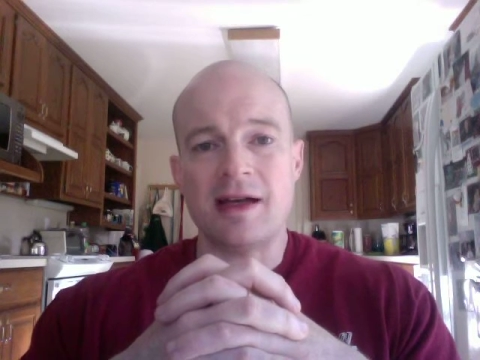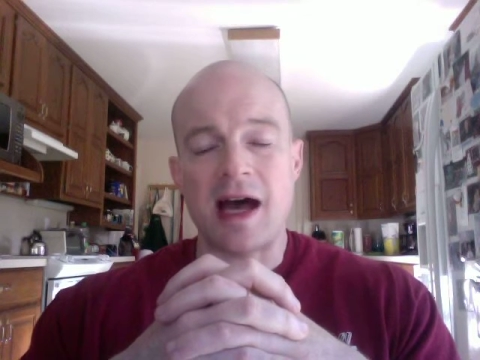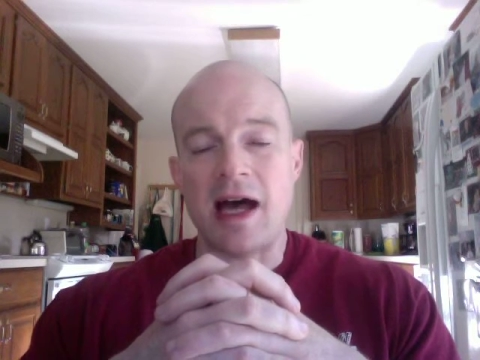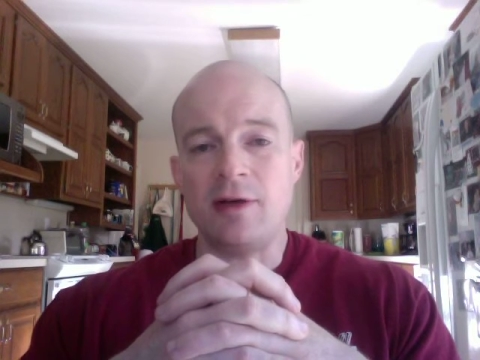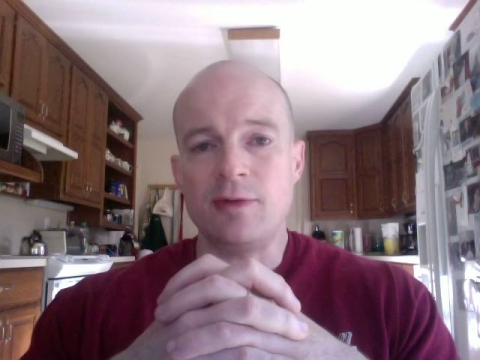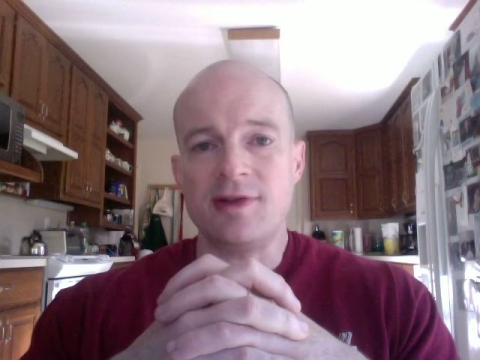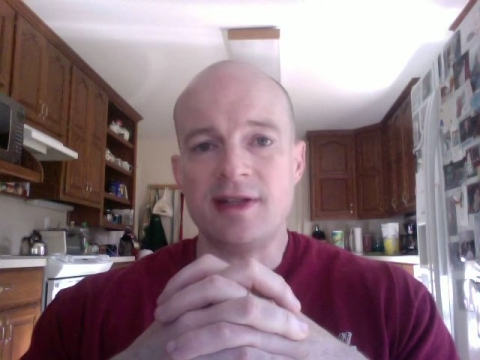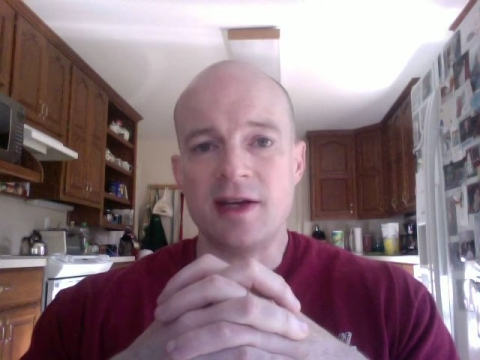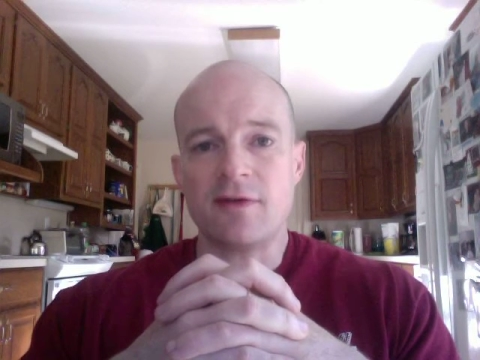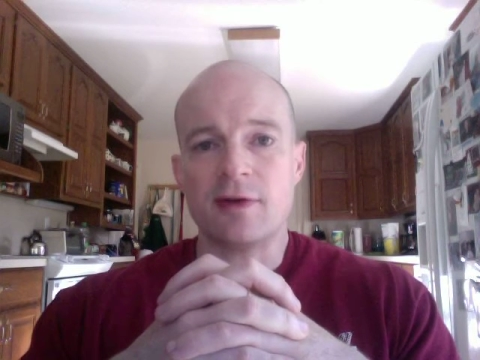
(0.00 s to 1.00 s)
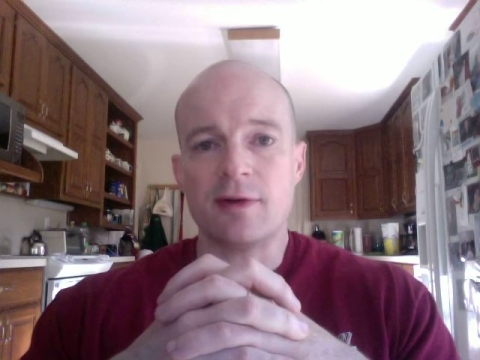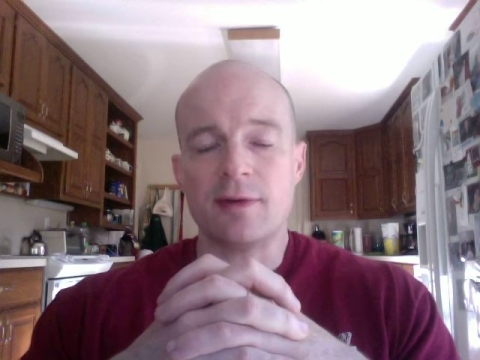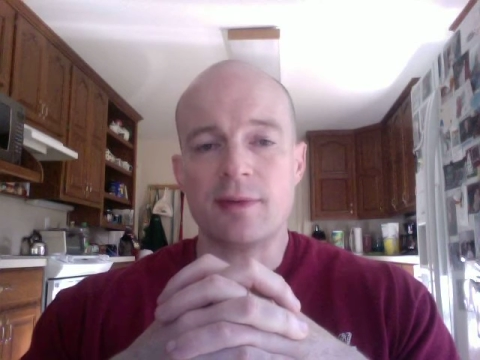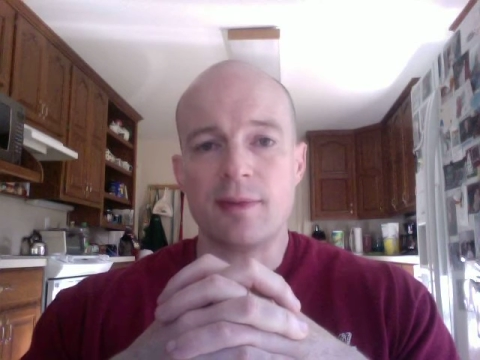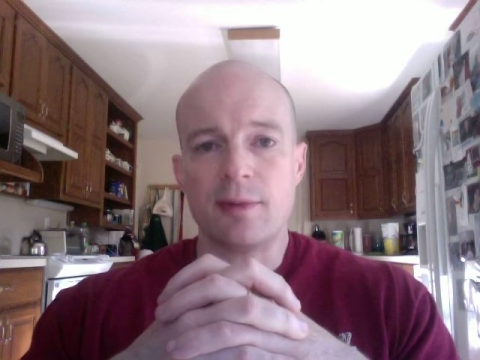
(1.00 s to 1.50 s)
I was
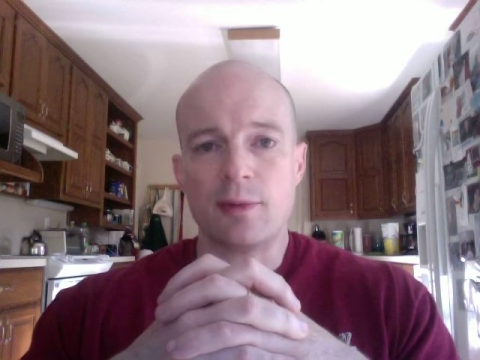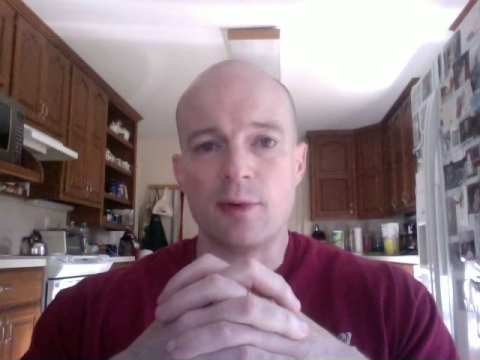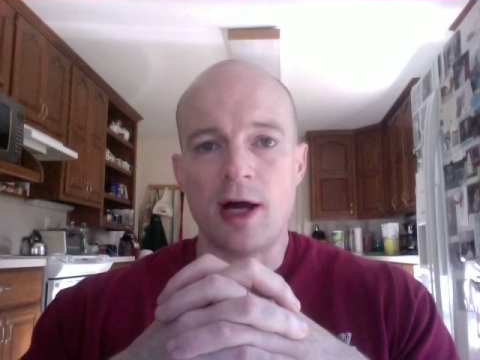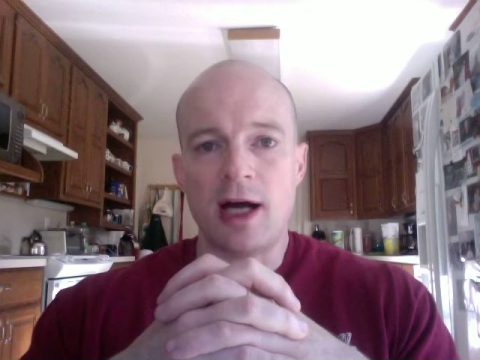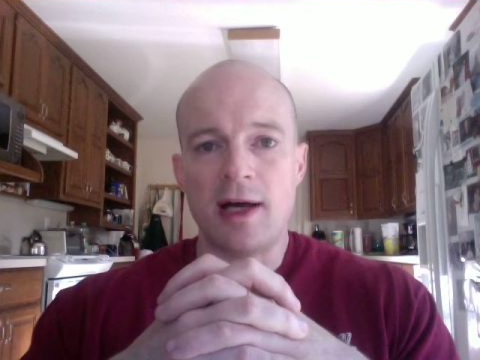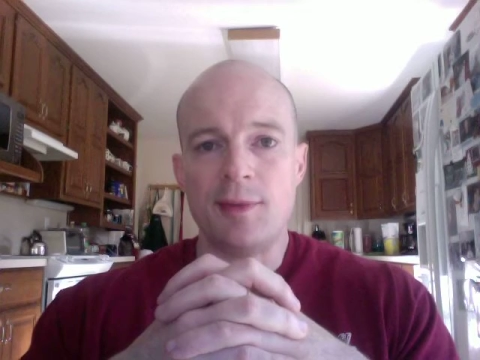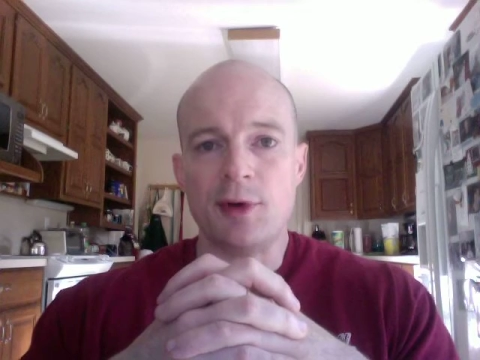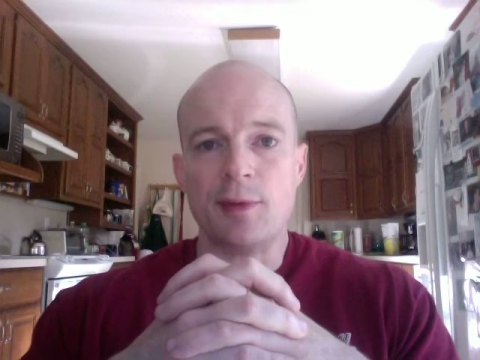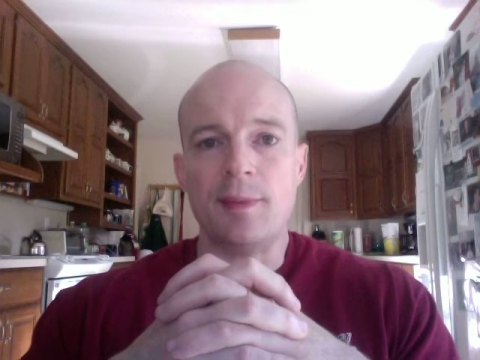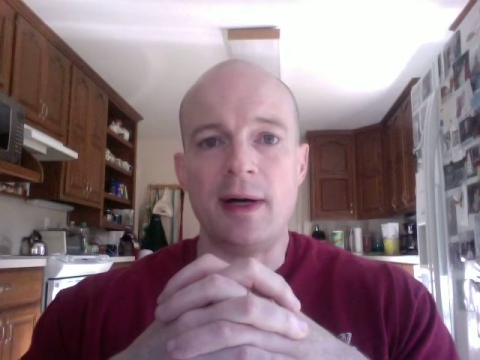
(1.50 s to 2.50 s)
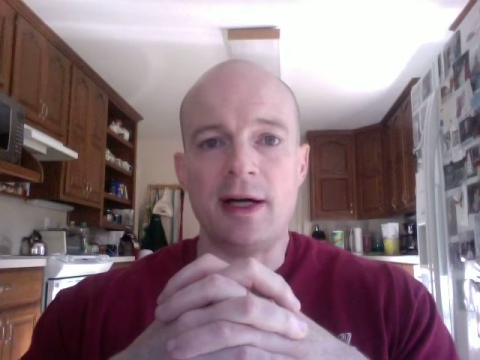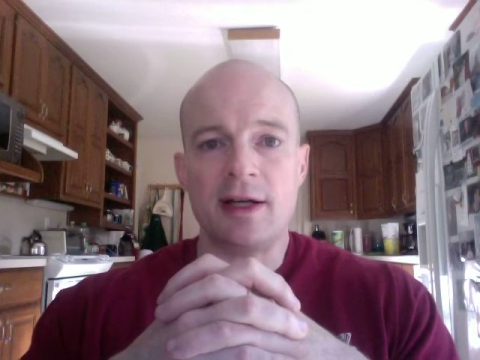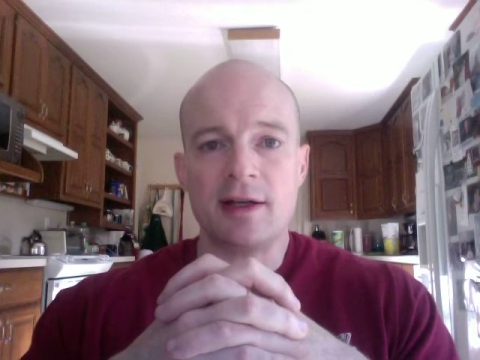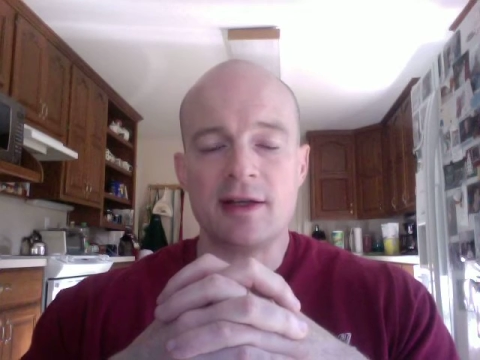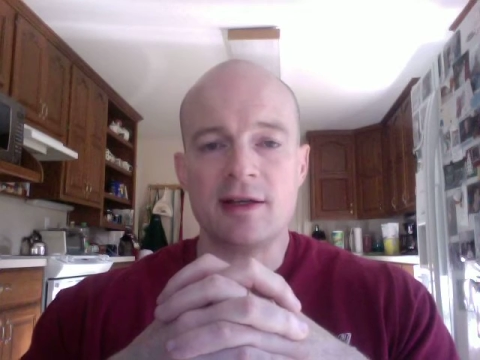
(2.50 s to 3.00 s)
never robbed or
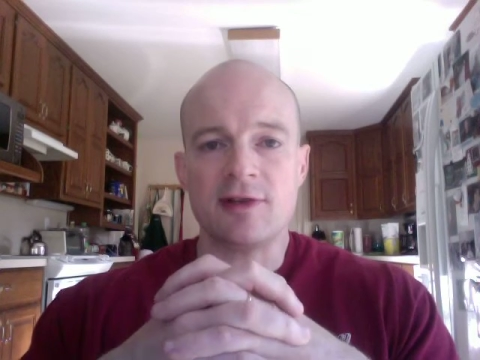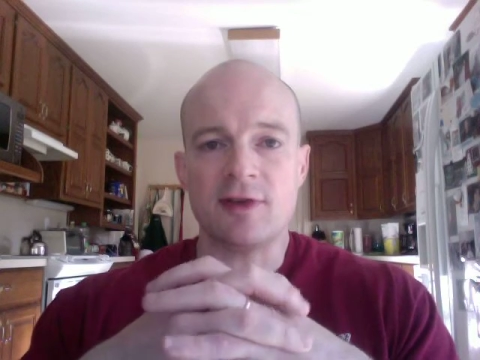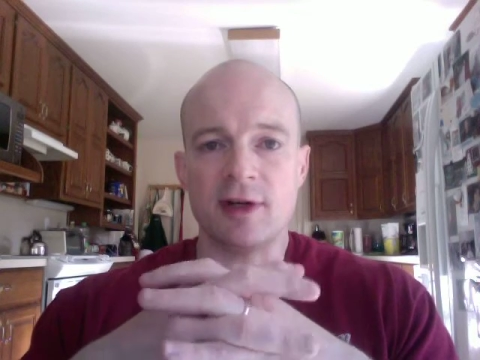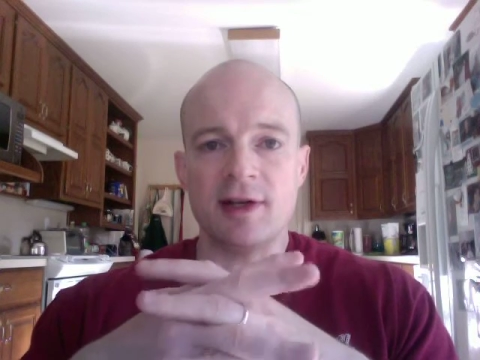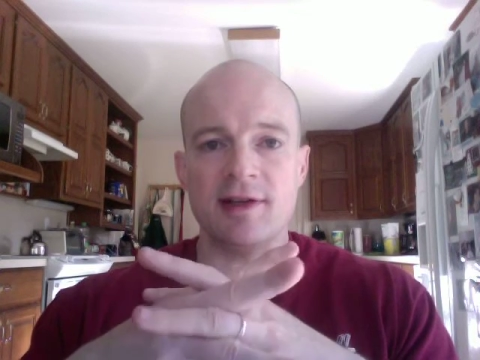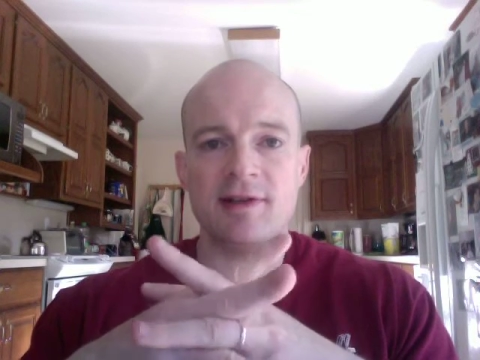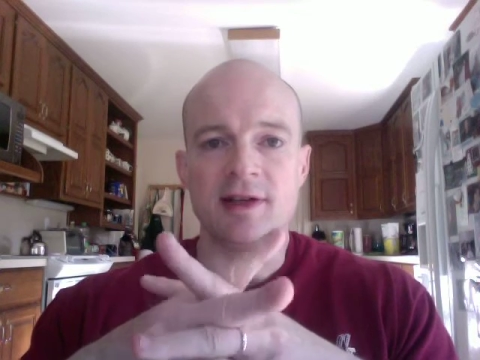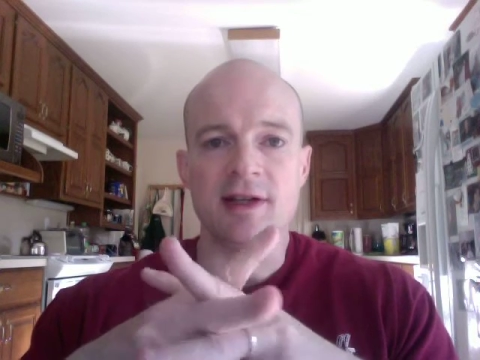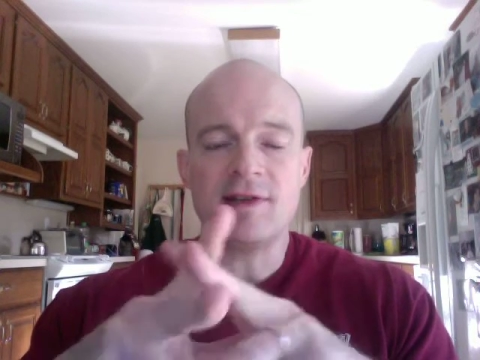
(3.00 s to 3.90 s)
mugged as far as